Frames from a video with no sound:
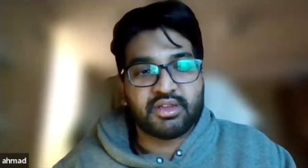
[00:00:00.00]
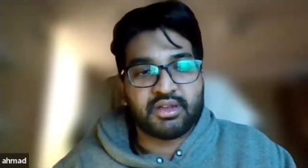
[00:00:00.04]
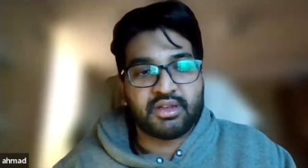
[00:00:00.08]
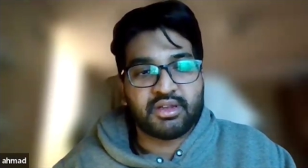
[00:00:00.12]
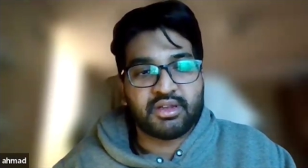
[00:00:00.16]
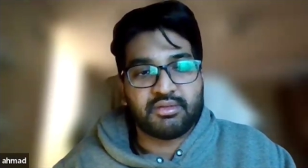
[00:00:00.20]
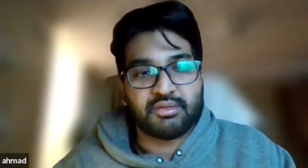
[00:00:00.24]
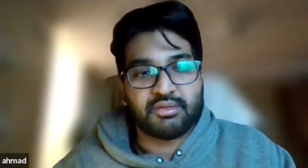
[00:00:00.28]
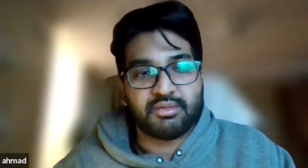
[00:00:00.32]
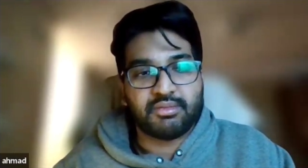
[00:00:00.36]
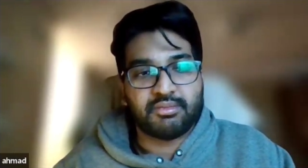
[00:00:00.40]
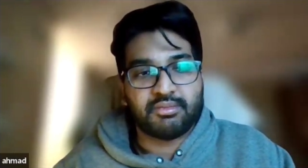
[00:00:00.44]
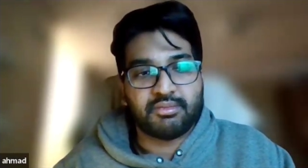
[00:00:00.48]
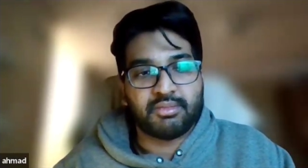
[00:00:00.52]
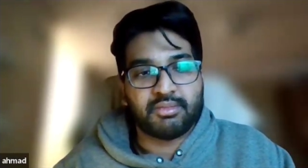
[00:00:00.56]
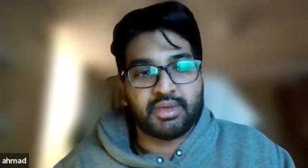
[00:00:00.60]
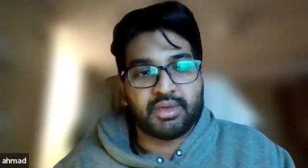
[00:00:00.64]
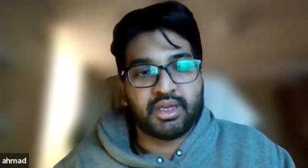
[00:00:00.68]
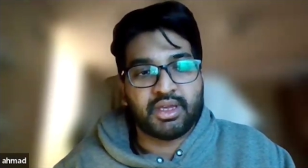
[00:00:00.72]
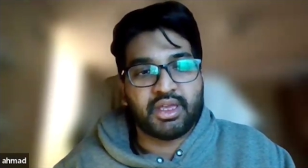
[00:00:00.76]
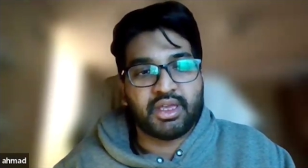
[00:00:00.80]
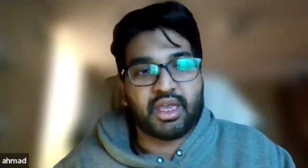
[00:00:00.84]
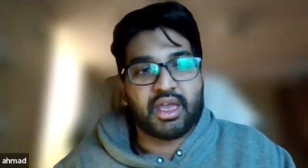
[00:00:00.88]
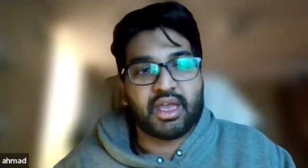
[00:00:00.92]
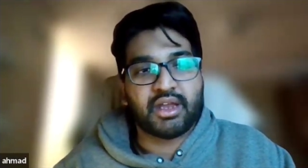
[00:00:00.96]
and
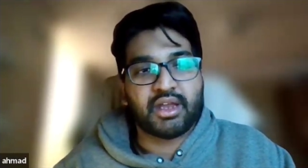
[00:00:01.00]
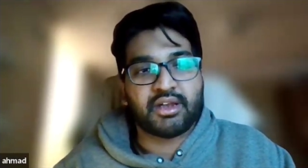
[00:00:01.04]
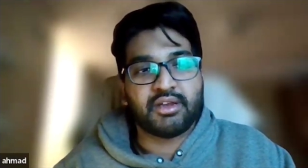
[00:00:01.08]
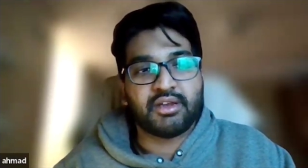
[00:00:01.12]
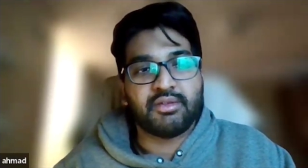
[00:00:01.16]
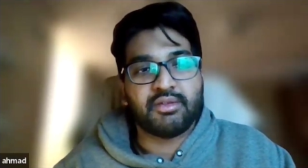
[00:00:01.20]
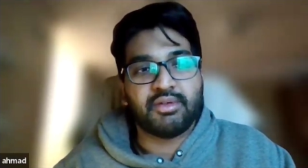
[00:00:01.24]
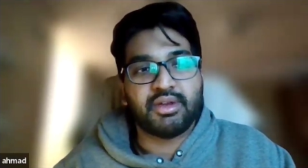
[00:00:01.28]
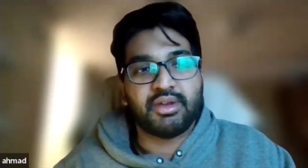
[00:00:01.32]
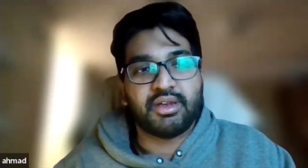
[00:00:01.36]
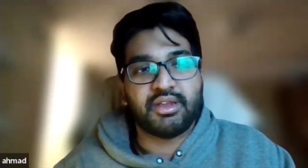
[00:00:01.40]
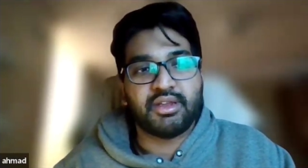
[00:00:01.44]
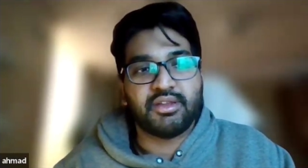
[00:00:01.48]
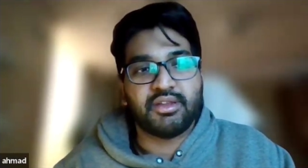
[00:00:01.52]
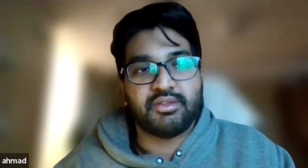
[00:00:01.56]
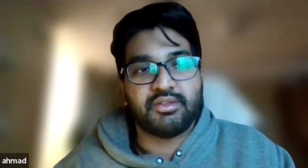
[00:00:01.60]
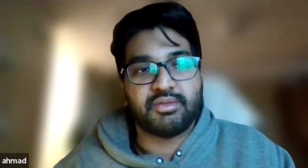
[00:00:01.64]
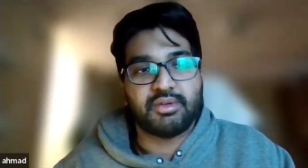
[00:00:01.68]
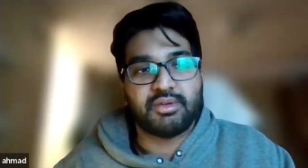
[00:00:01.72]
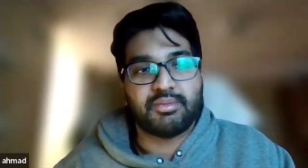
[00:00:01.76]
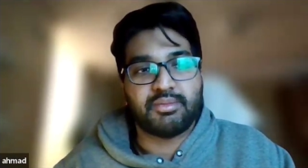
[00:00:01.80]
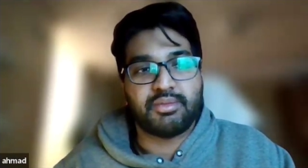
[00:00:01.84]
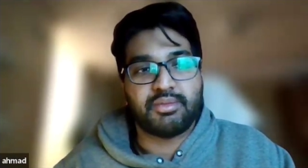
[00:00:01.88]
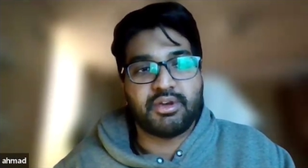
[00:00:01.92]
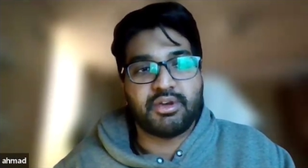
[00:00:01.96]
my
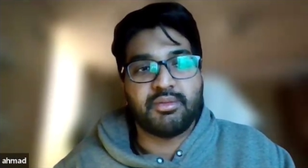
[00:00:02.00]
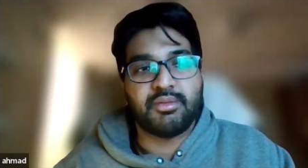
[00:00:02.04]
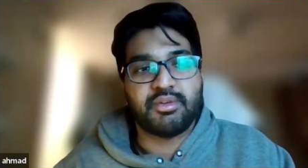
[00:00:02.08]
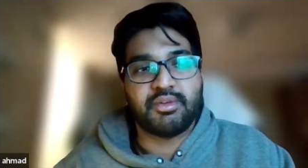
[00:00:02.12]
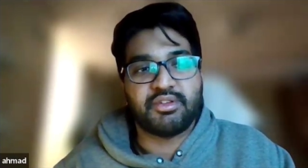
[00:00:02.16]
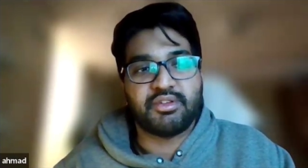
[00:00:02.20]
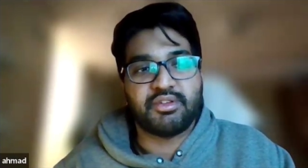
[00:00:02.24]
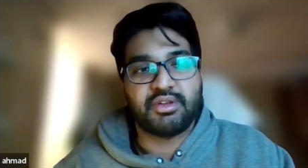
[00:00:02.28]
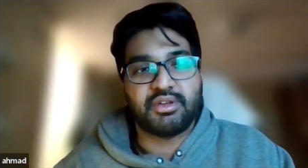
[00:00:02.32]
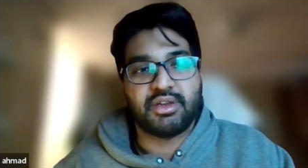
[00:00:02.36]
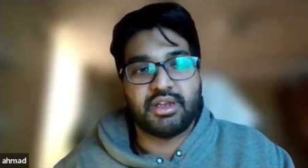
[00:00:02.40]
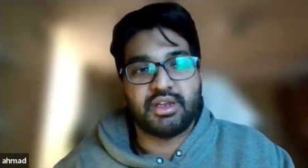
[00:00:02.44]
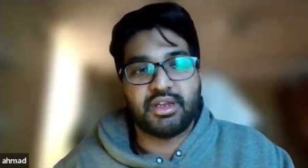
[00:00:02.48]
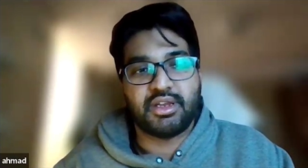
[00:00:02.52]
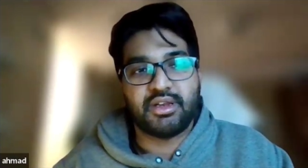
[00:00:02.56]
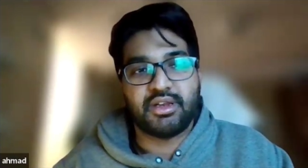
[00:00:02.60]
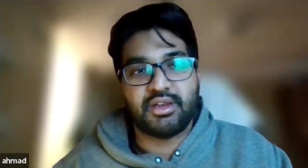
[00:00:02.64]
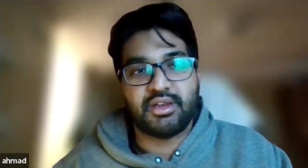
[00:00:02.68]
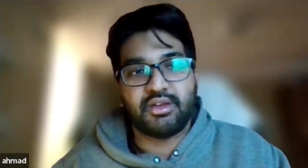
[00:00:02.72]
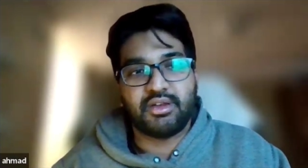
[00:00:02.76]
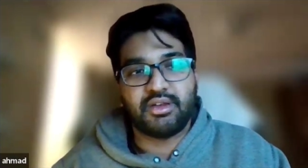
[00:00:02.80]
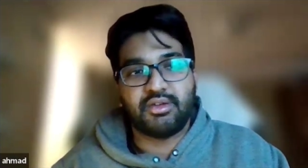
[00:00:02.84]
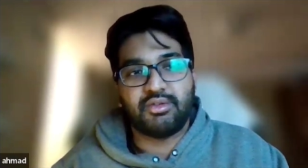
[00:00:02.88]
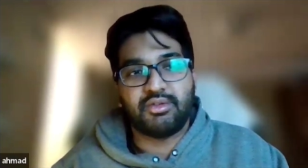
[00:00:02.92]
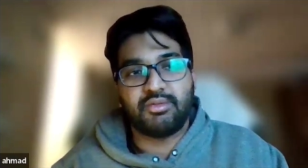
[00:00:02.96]
activities were pretty much
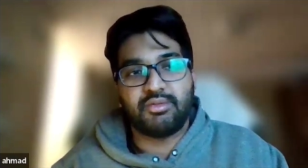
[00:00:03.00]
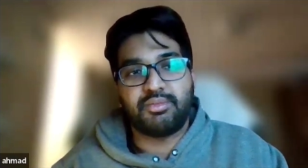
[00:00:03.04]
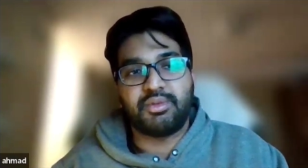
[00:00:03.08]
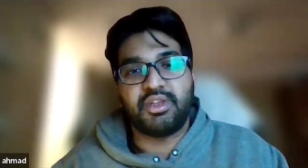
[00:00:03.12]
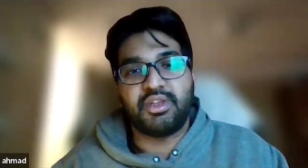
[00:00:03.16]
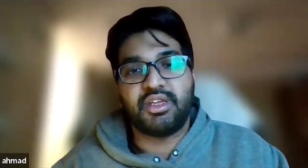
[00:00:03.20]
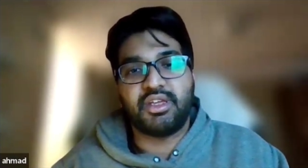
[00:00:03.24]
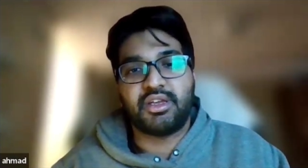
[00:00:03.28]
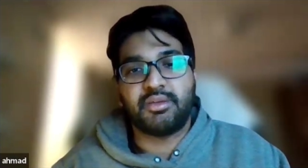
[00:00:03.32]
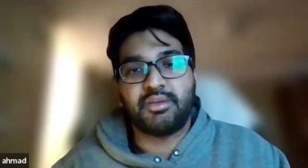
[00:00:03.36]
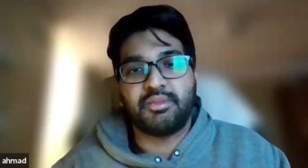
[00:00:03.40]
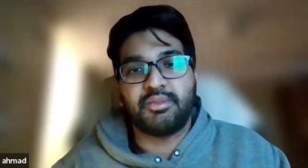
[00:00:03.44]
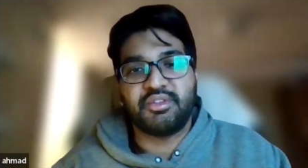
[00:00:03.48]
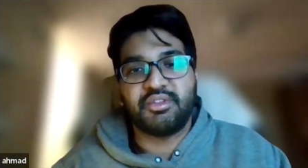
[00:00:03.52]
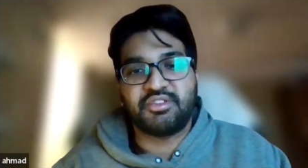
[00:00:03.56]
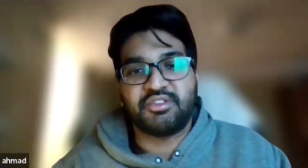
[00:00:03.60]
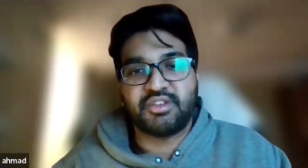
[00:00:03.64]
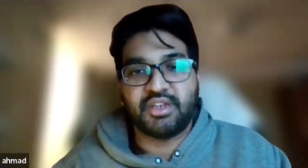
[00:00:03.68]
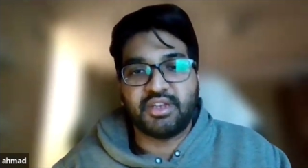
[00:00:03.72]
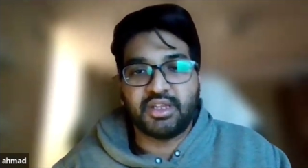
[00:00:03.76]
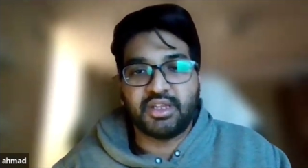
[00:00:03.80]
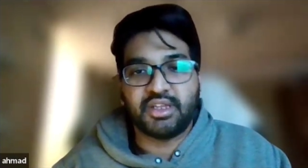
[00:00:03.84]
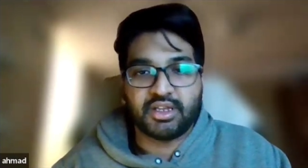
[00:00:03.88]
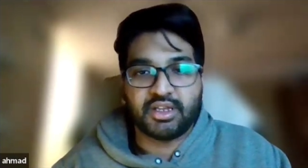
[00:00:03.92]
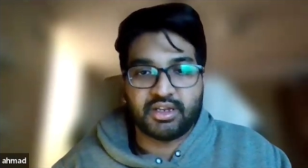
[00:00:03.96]
related to
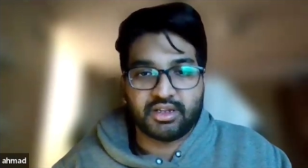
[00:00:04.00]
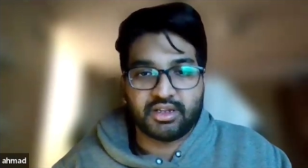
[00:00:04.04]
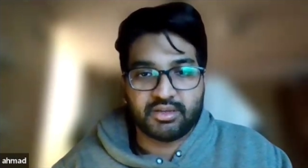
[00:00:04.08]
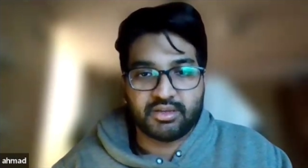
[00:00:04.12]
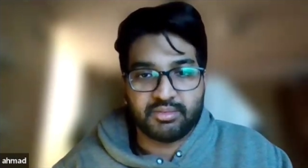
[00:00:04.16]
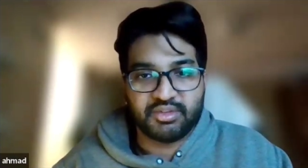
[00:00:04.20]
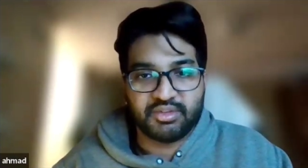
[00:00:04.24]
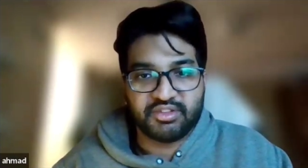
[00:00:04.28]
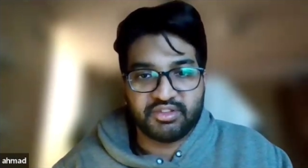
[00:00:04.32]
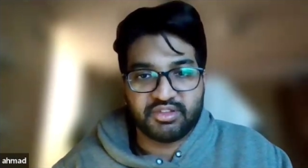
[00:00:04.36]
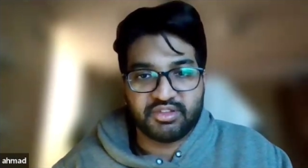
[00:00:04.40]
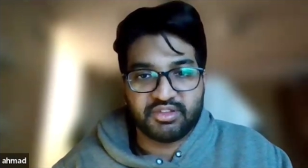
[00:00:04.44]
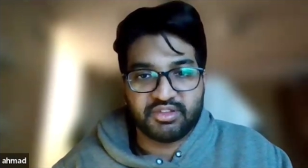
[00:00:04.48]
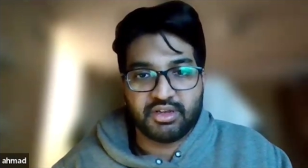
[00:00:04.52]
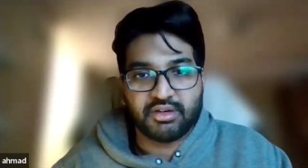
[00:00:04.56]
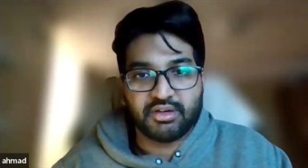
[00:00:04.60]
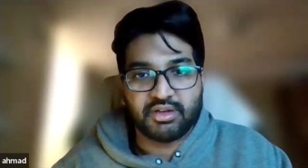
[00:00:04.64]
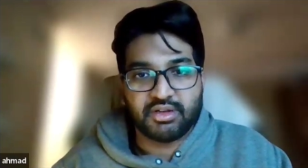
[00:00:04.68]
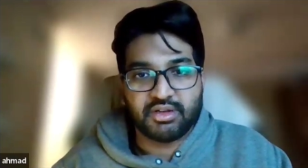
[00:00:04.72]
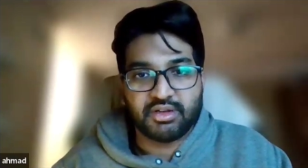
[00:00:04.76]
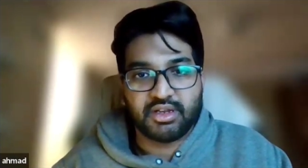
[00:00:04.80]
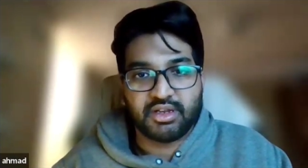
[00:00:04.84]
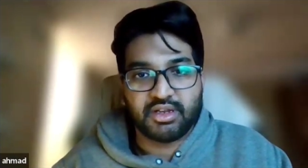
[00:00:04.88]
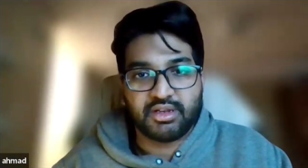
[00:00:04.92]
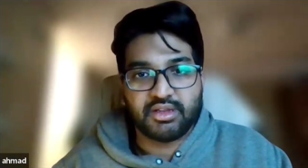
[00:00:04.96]
pre-commissioning and commissioning
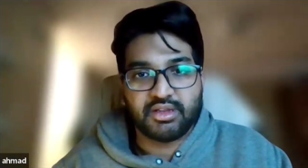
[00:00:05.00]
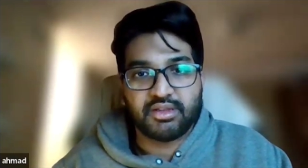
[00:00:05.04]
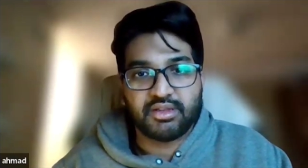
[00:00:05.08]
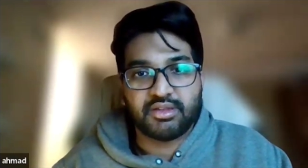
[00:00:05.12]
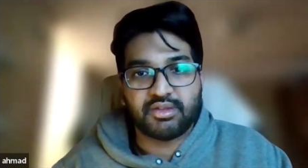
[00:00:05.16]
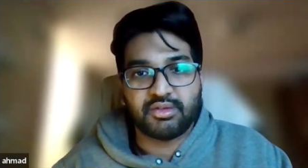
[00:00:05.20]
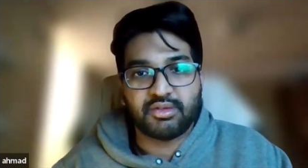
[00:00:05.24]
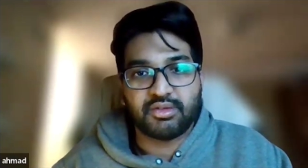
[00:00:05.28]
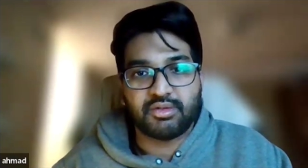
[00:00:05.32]
related,